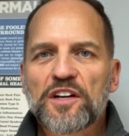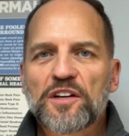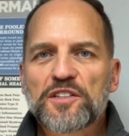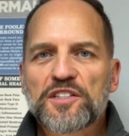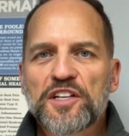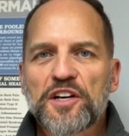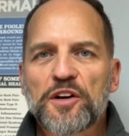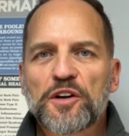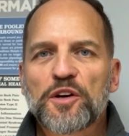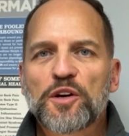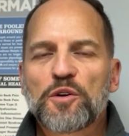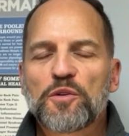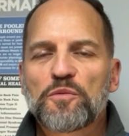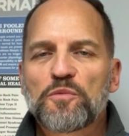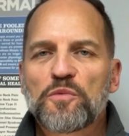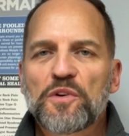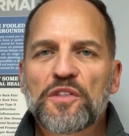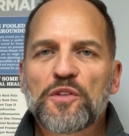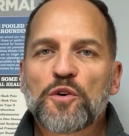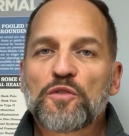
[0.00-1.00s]
Ontario
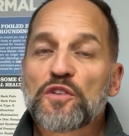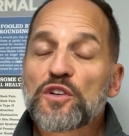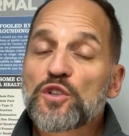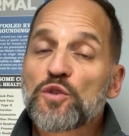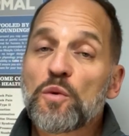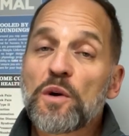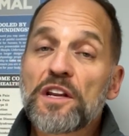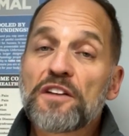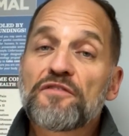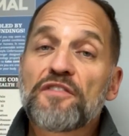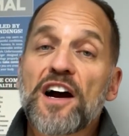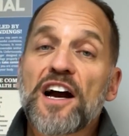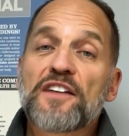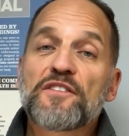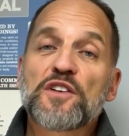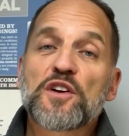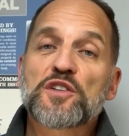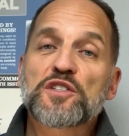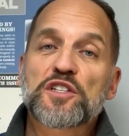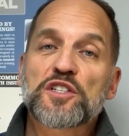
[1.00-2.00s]
with over
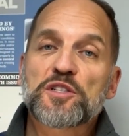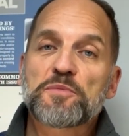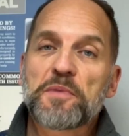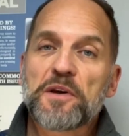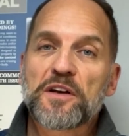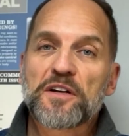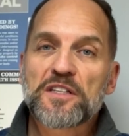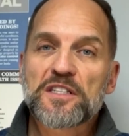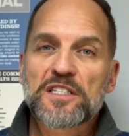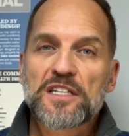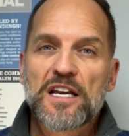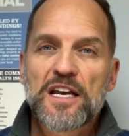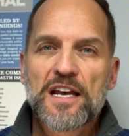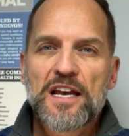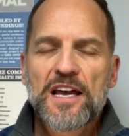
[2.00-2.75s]
25 years experience